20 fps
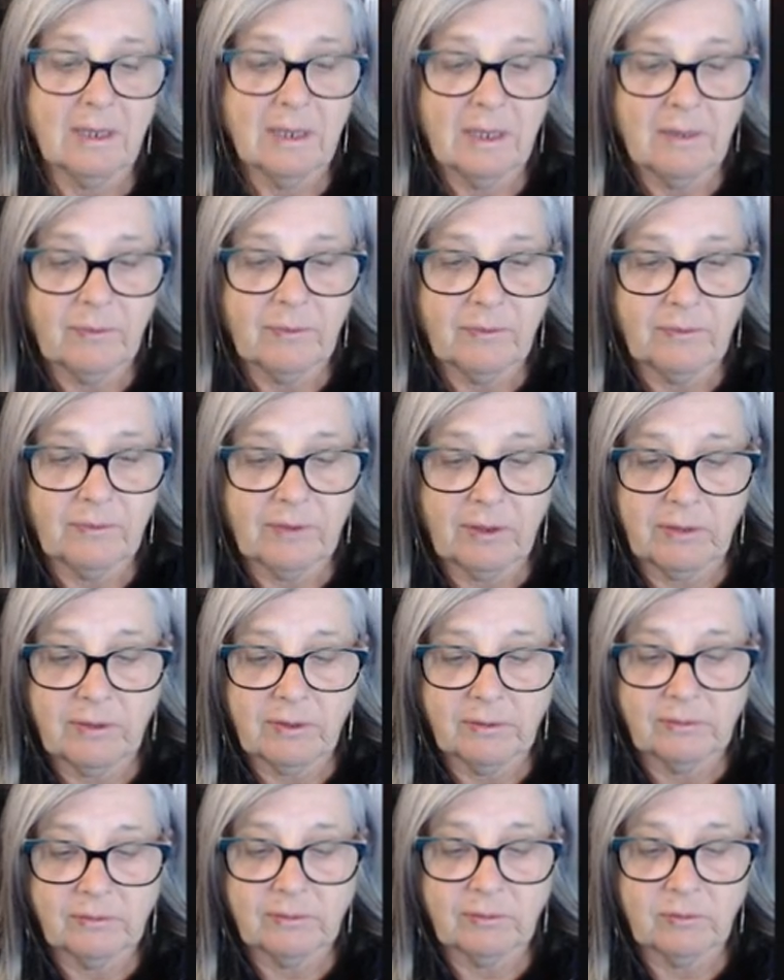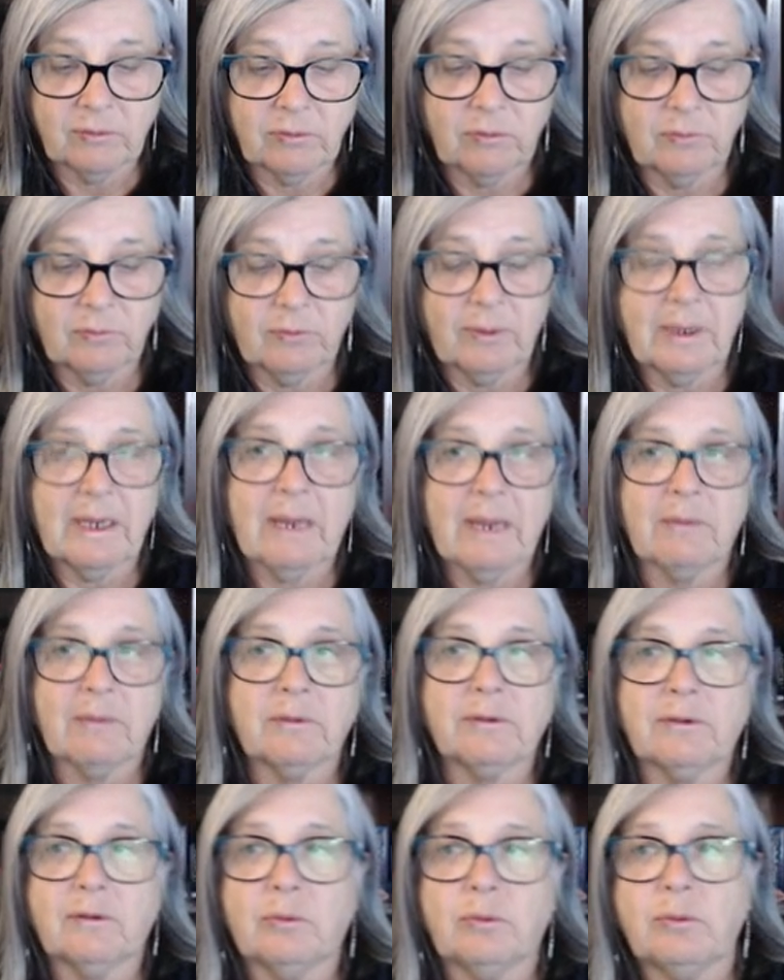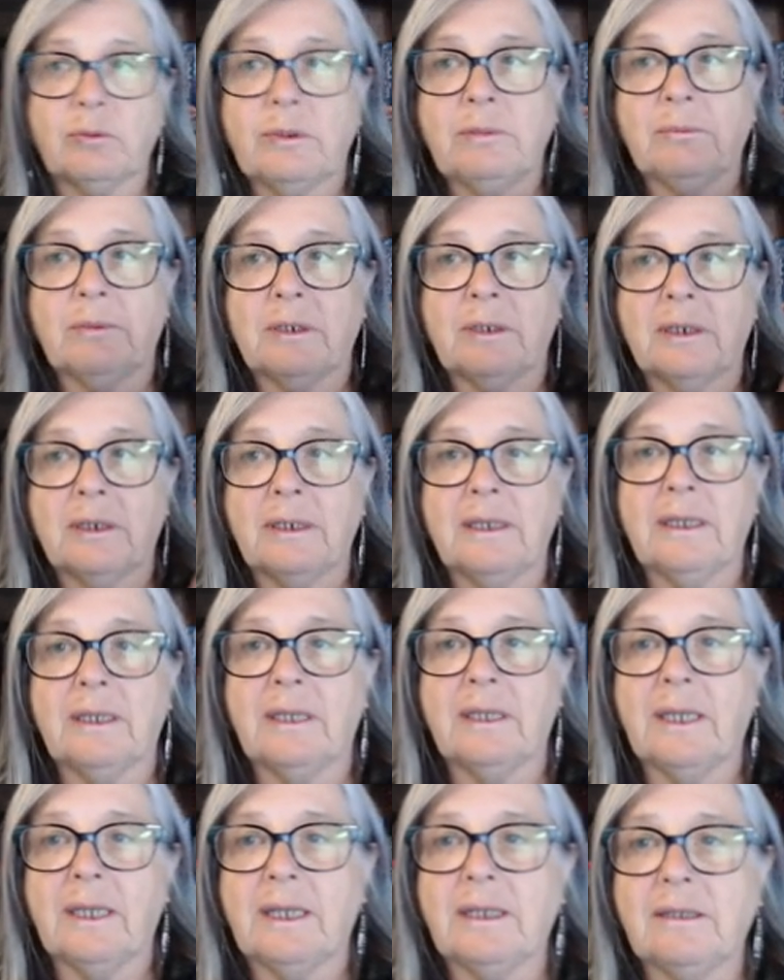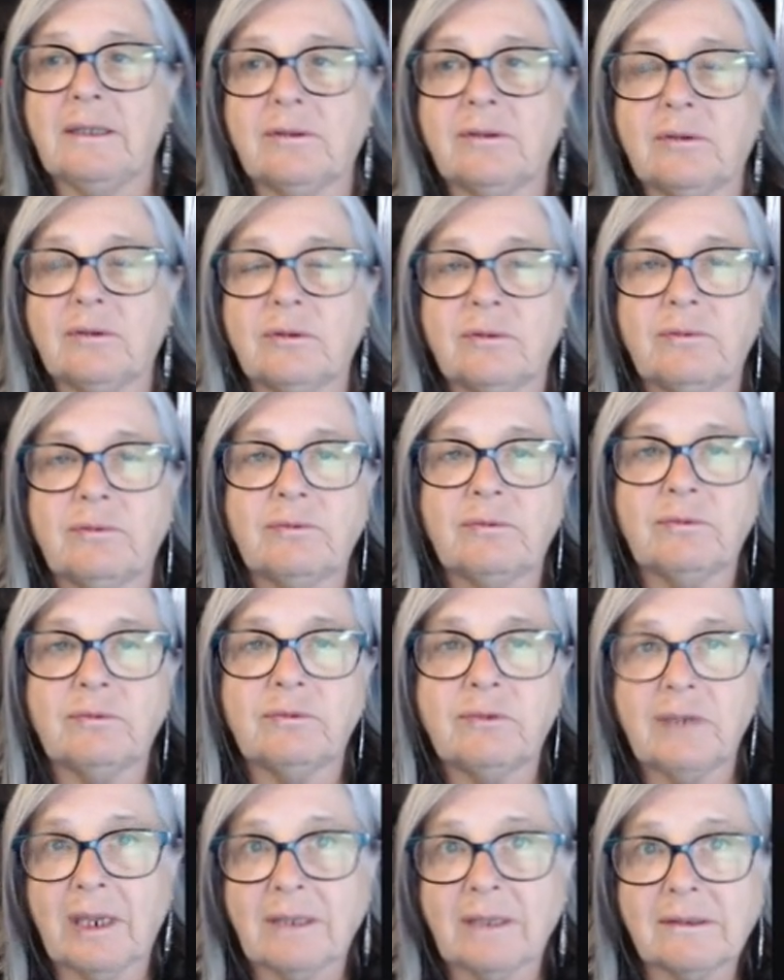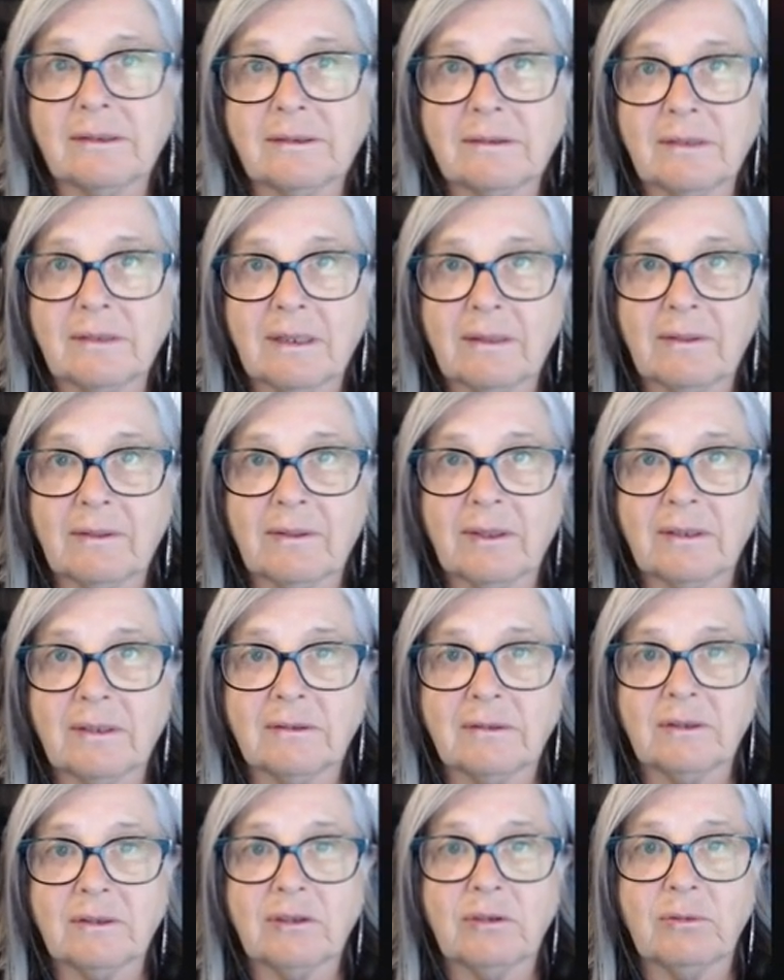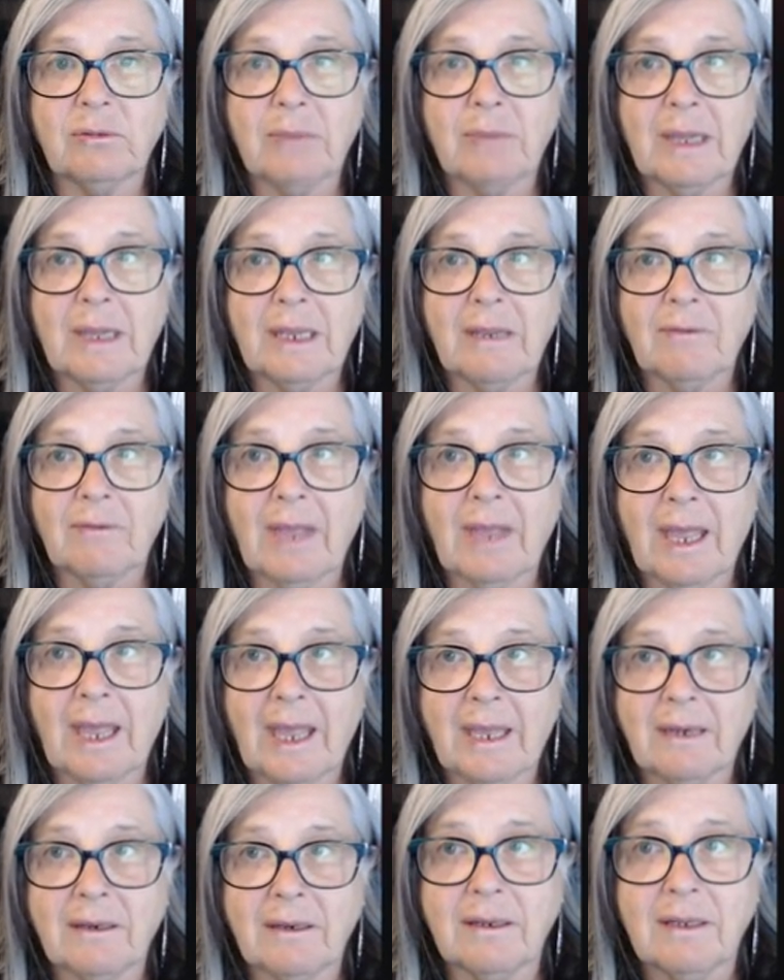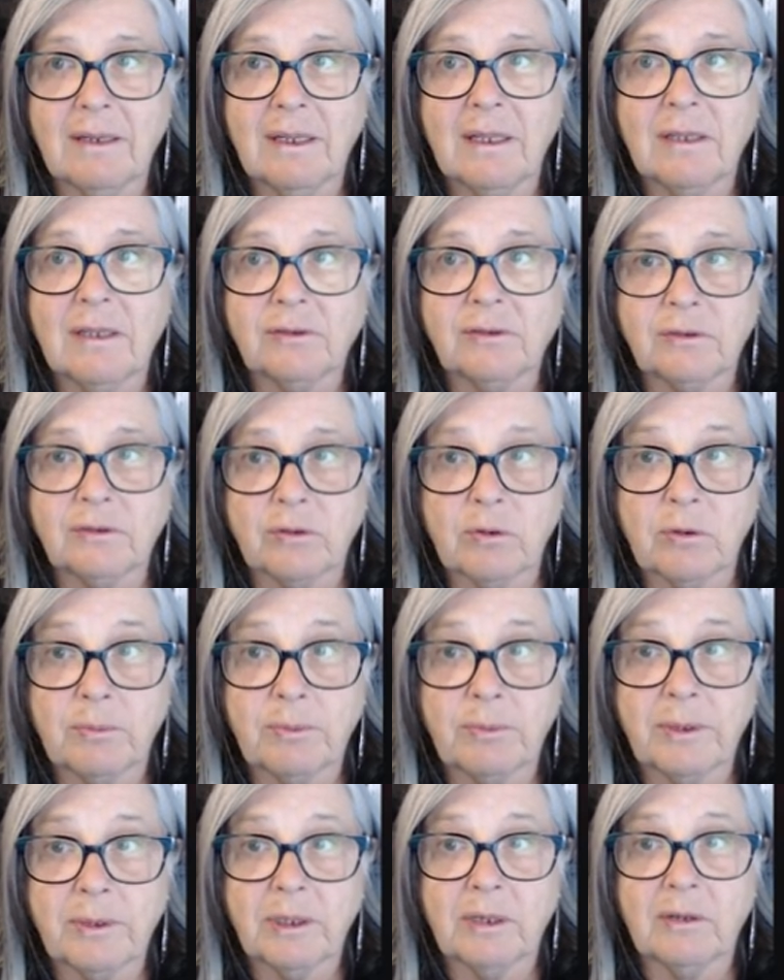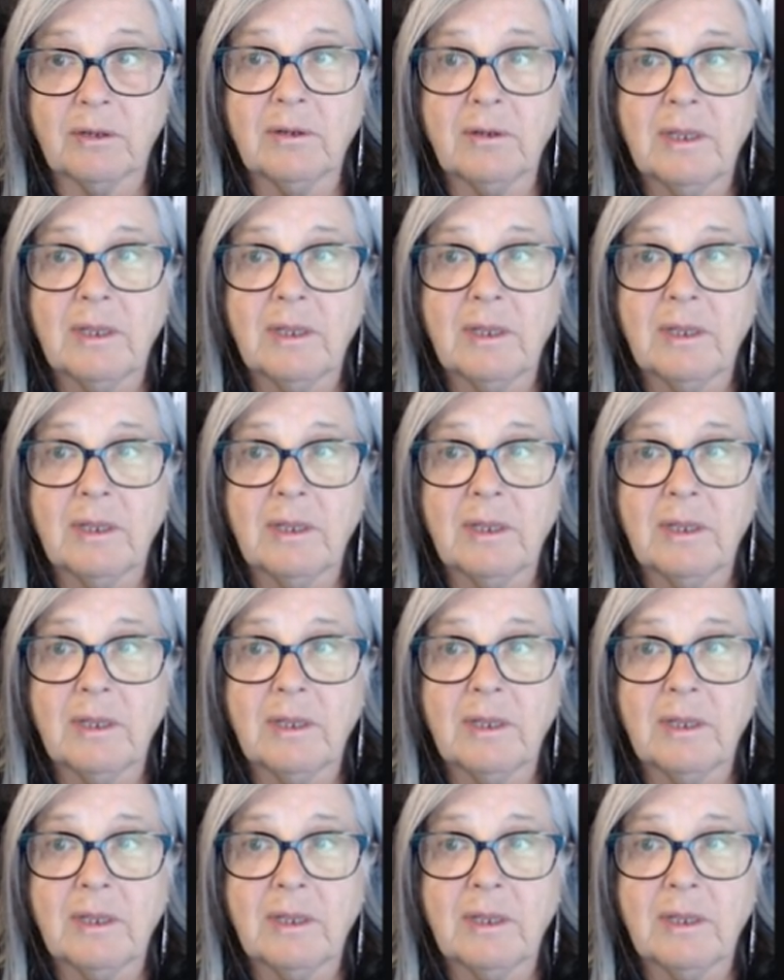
so you've been able to sweep clear any sort of debts and things that you may have had, Scorpio,